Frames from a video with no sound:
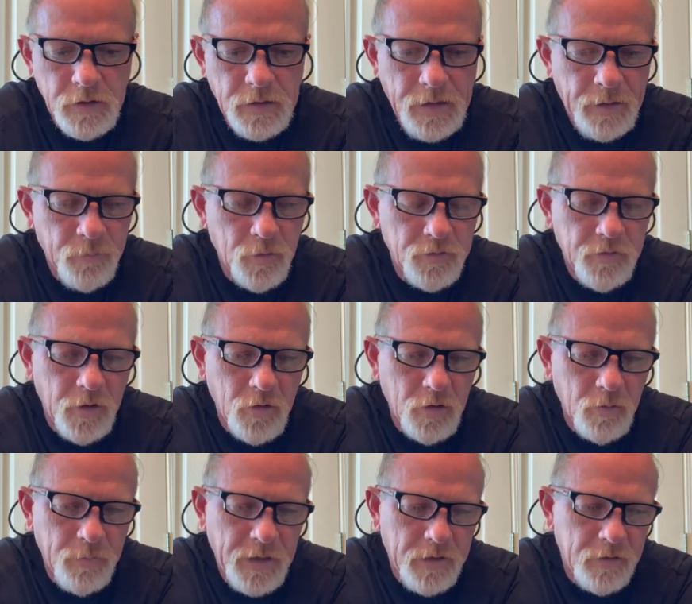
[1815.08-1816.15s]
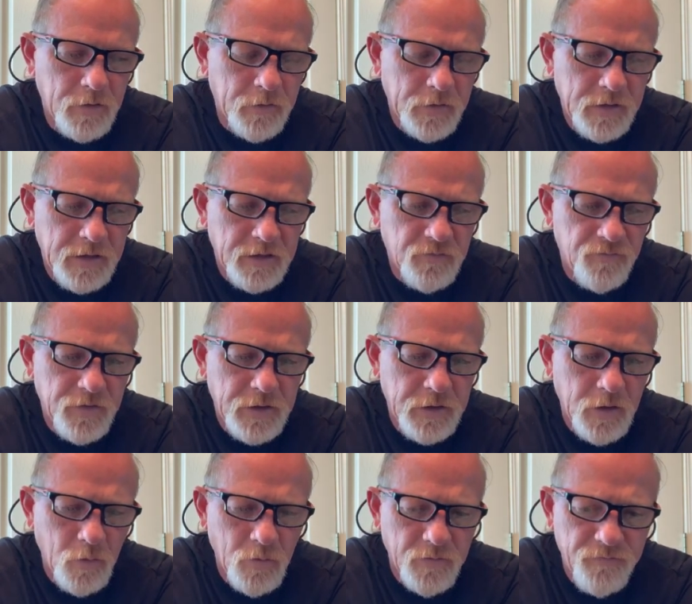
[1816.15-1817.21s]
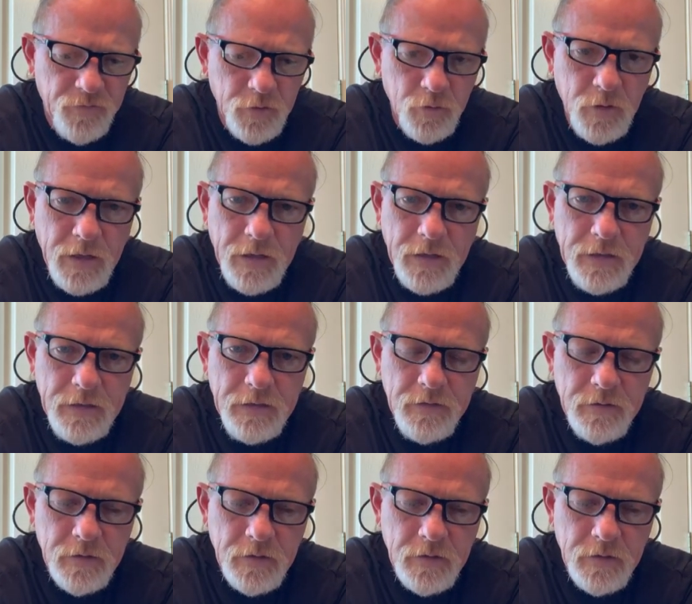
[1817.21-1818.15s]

I'm going to talk about on the next video the food I ate